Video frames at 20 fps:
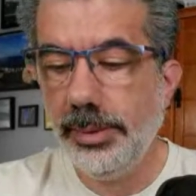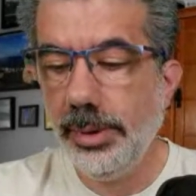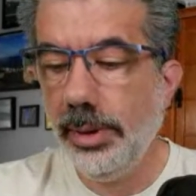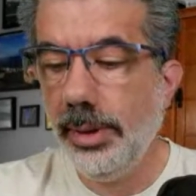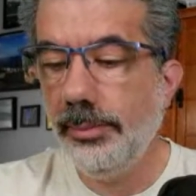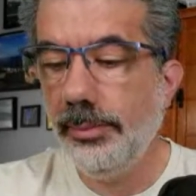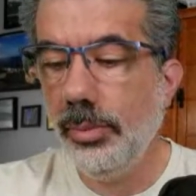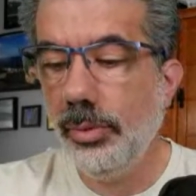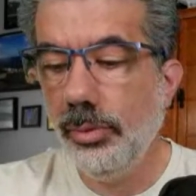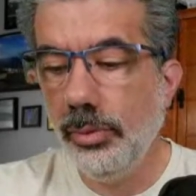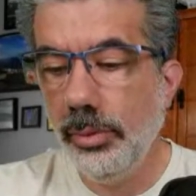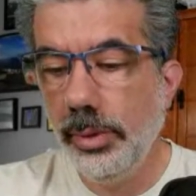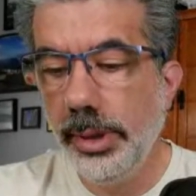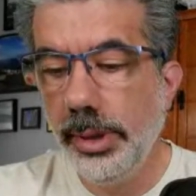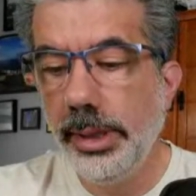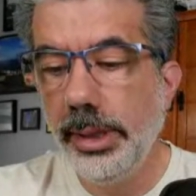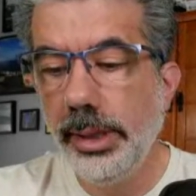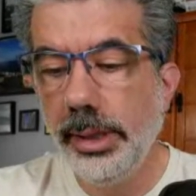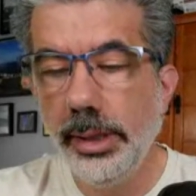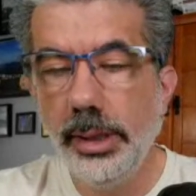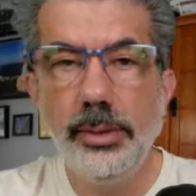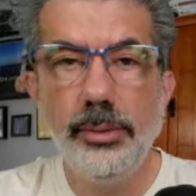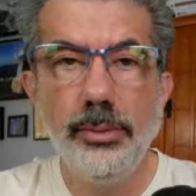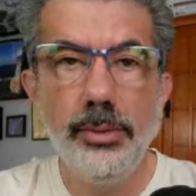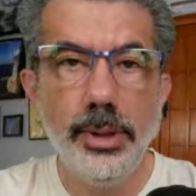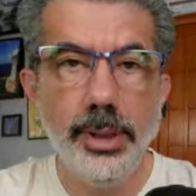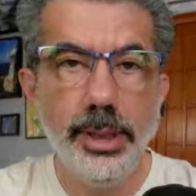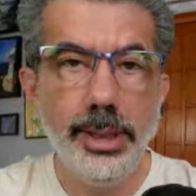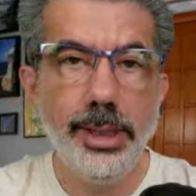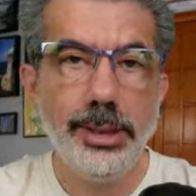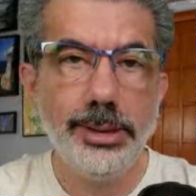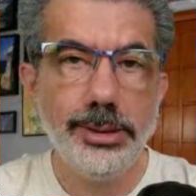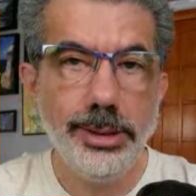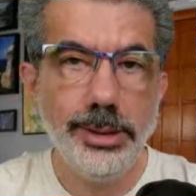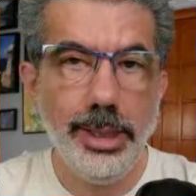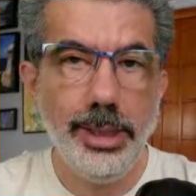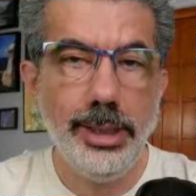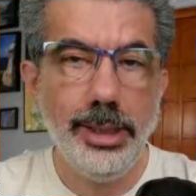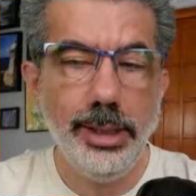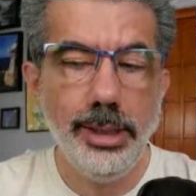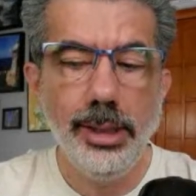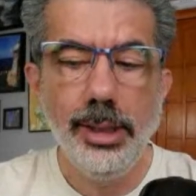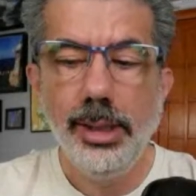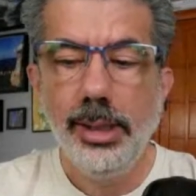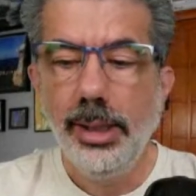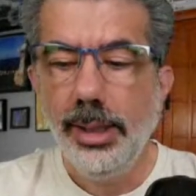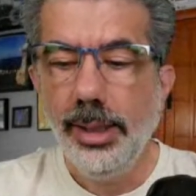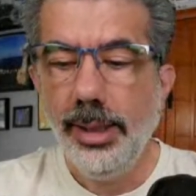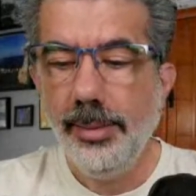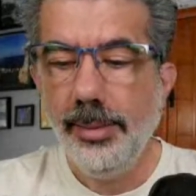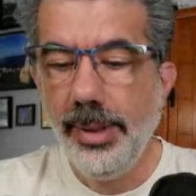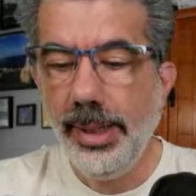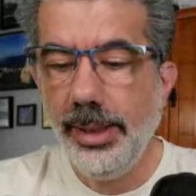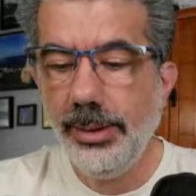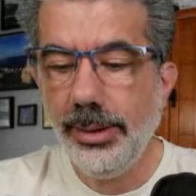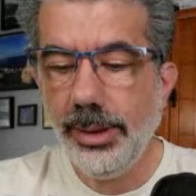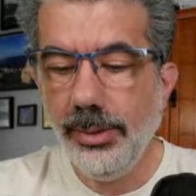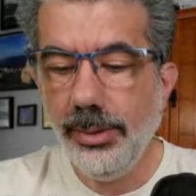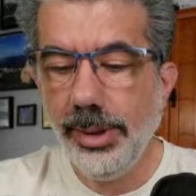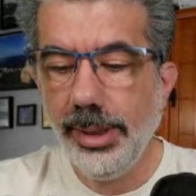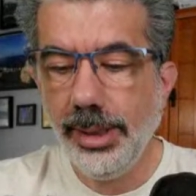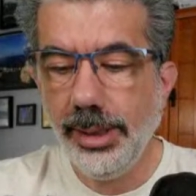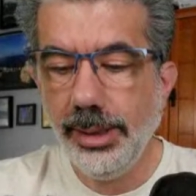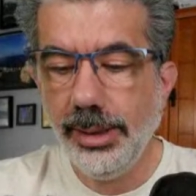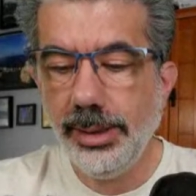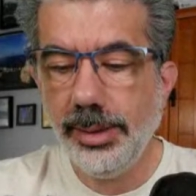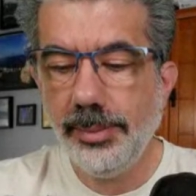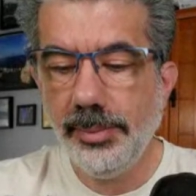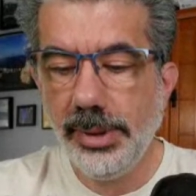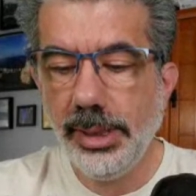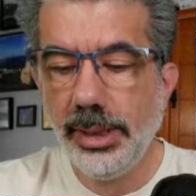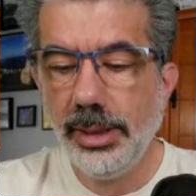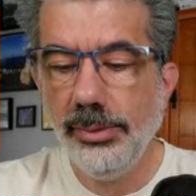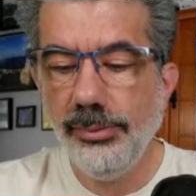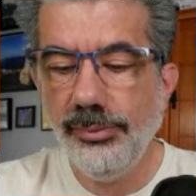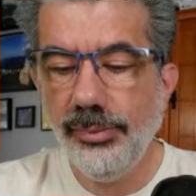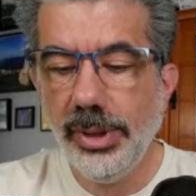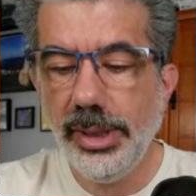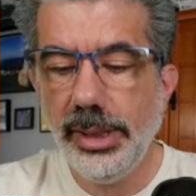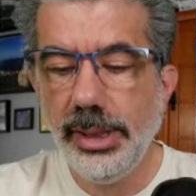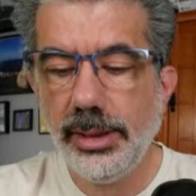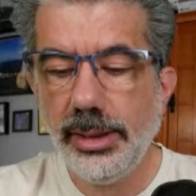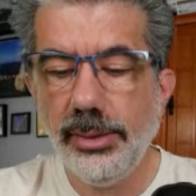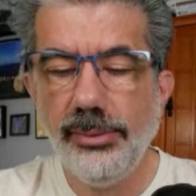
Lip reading: So I'm really, really excited about going on this particular voyage.